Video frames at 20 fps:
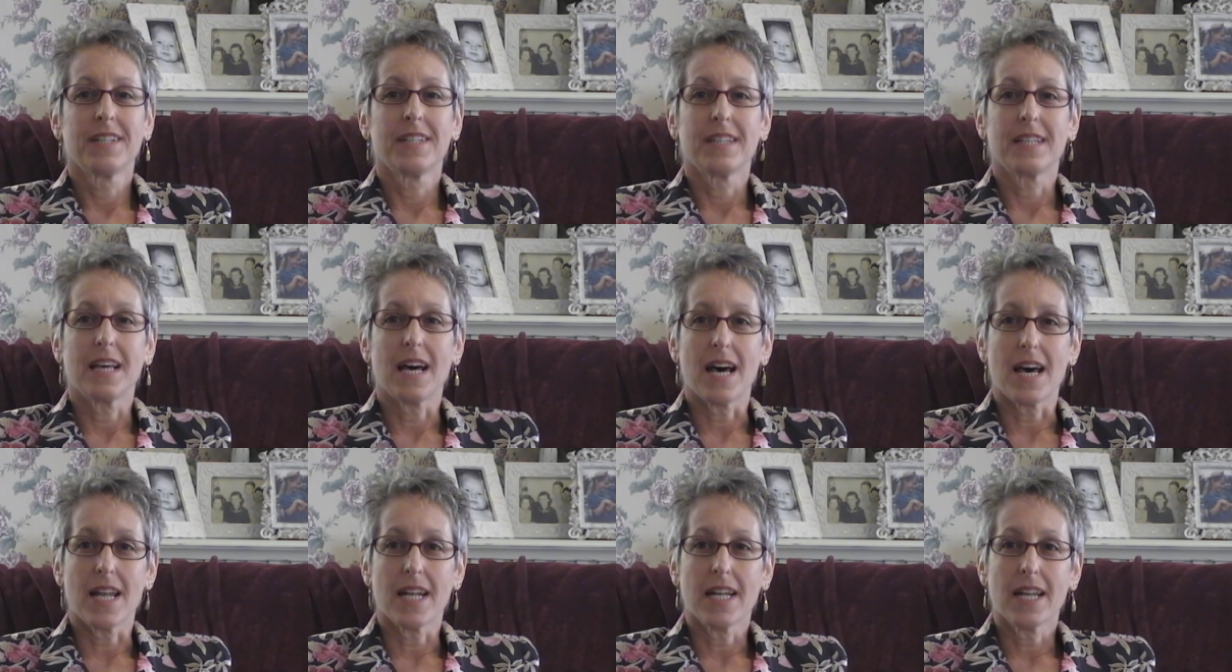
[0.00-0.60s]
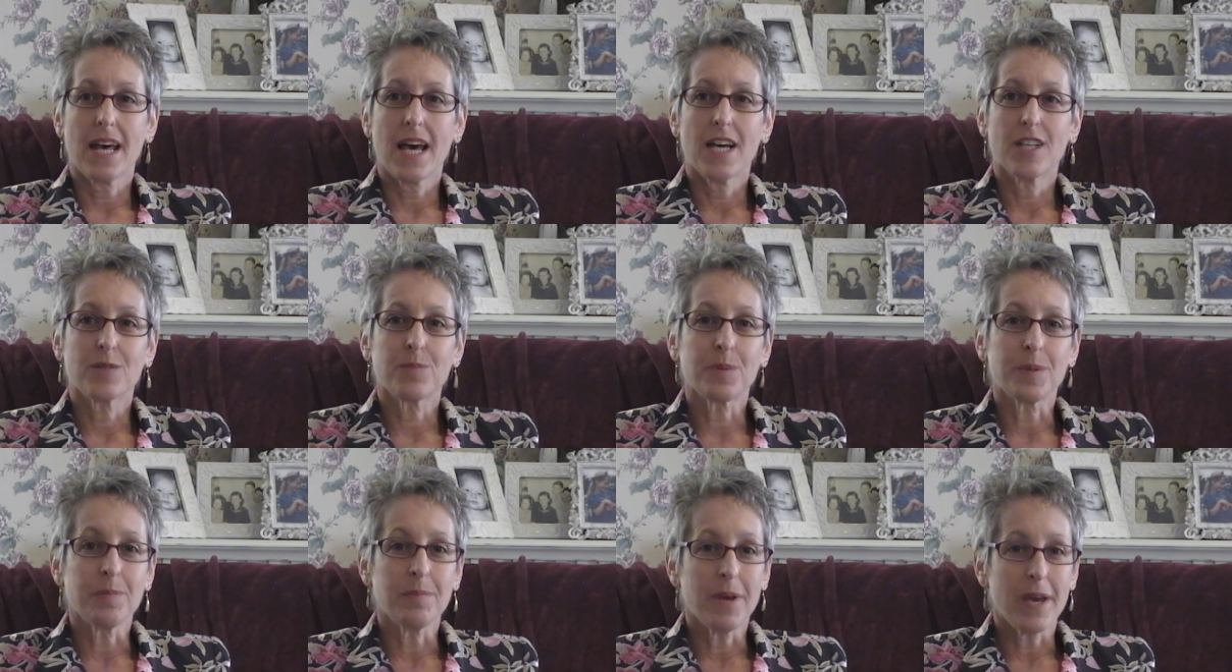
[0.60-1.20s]
that has
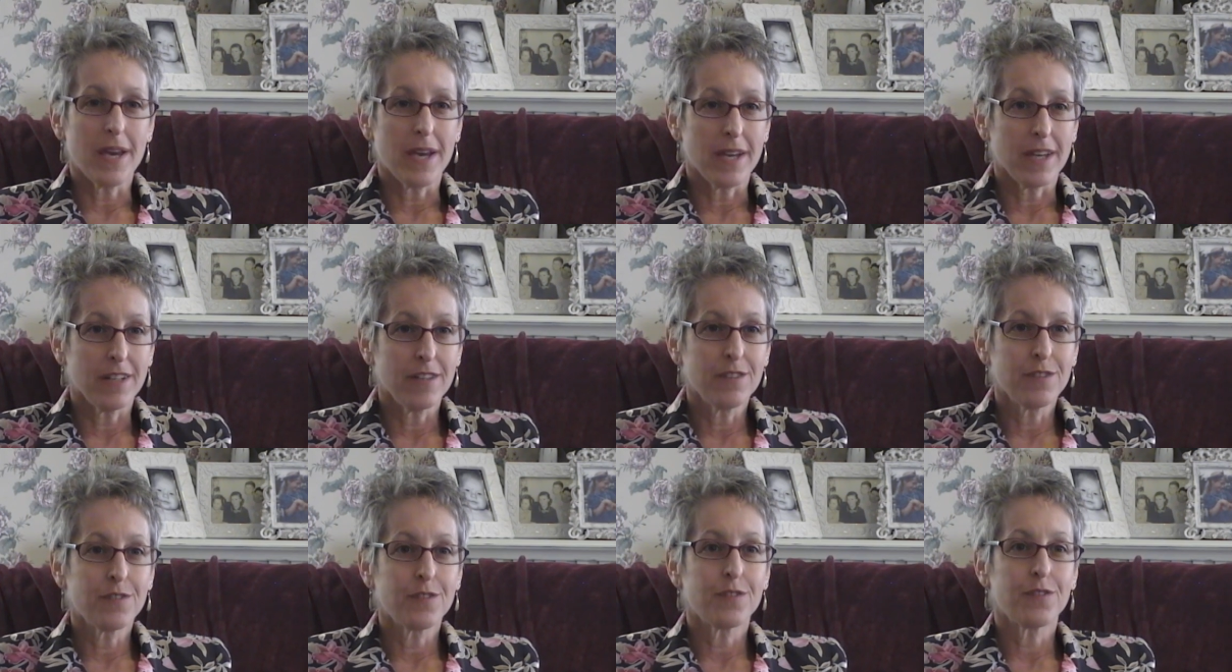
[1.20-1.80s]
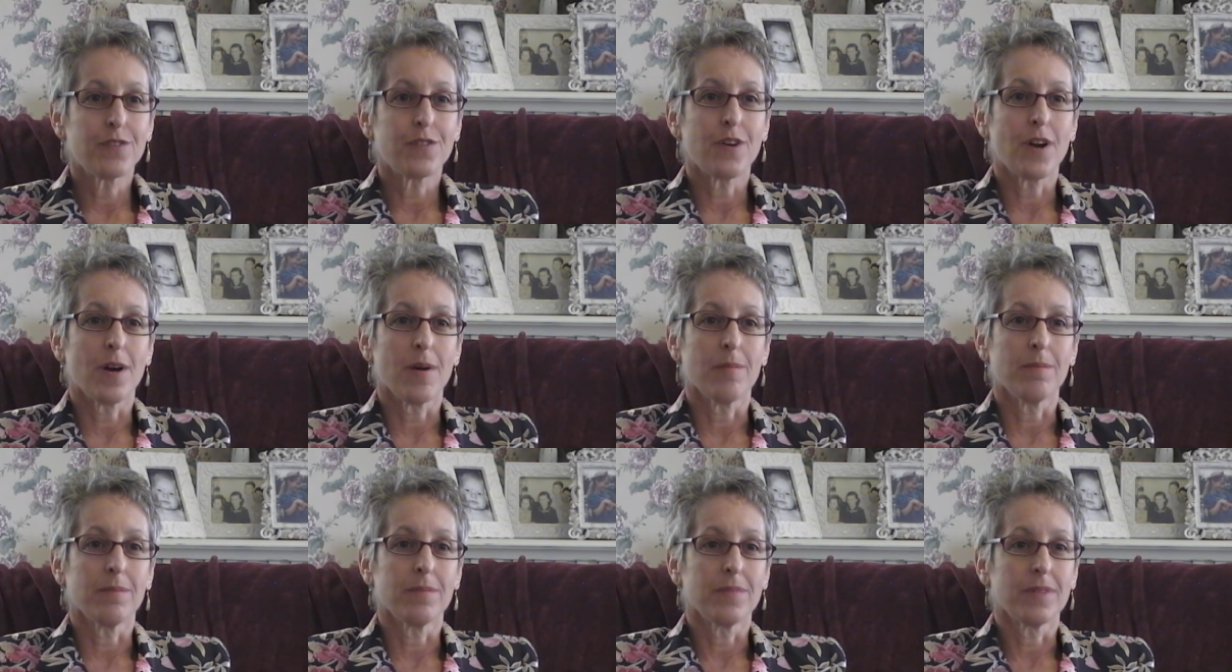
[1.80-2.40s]
been made
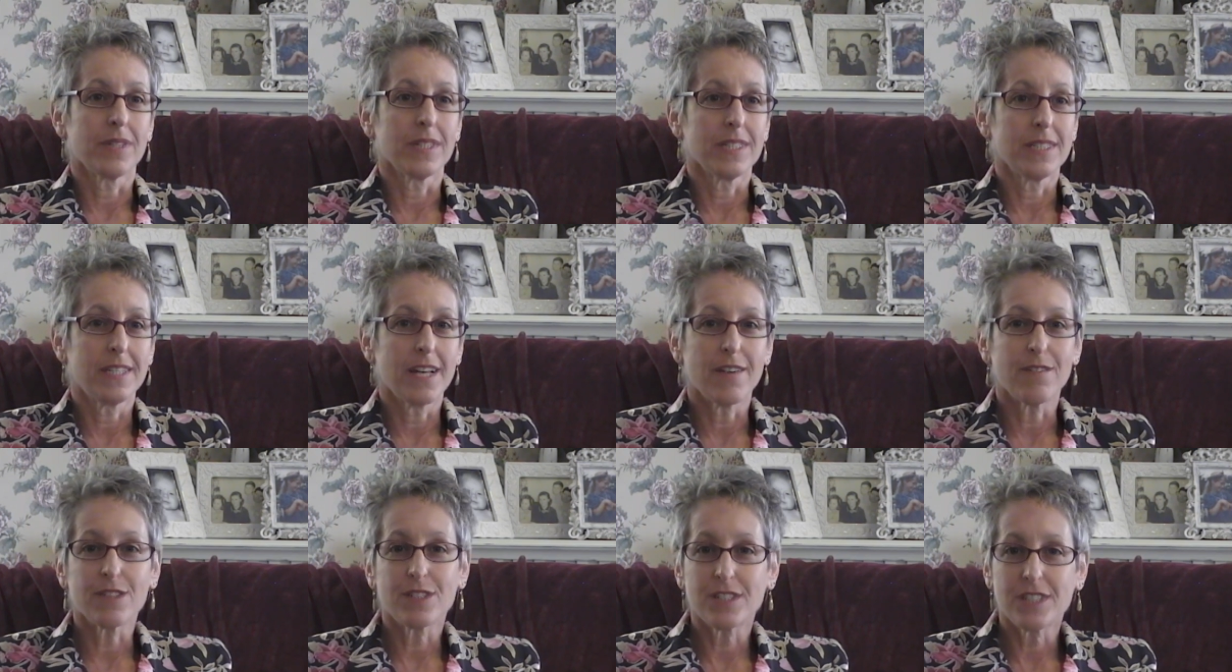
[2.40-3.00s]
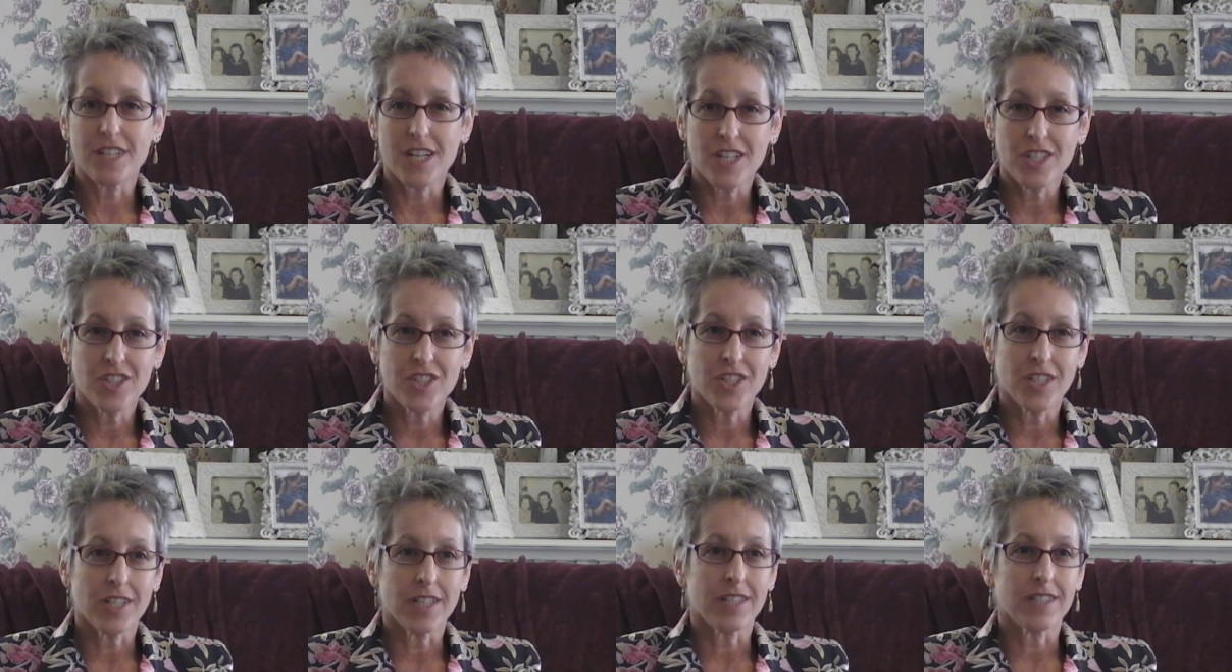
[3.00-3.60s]
from the
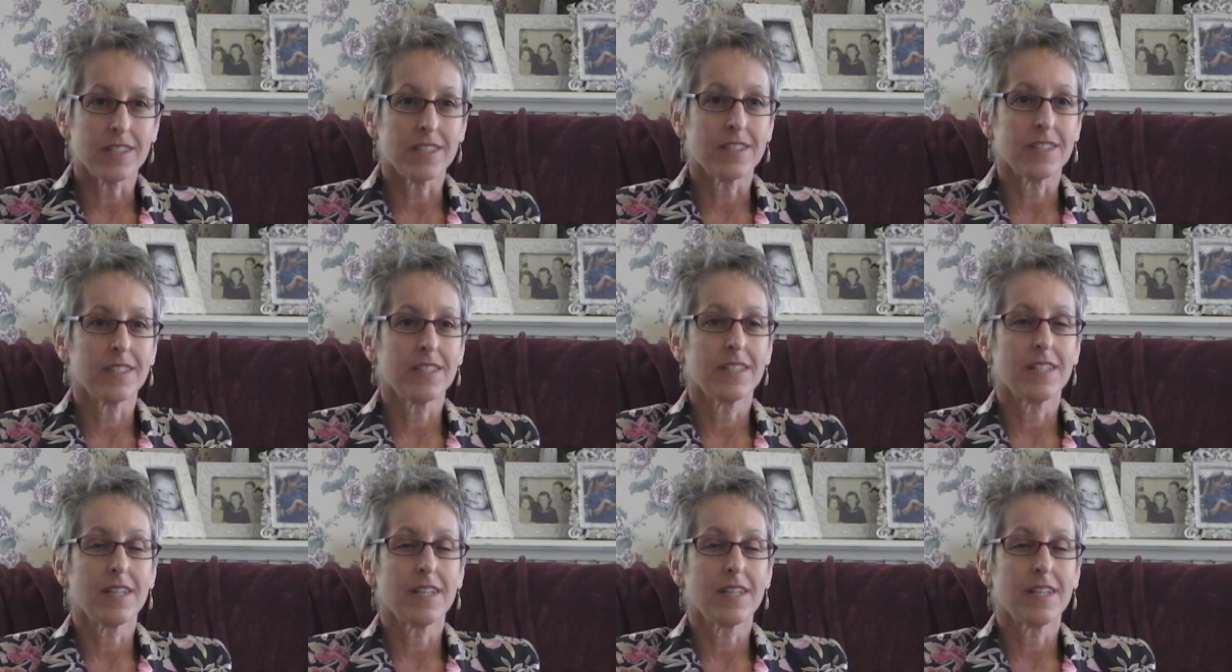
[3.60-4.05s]
devastation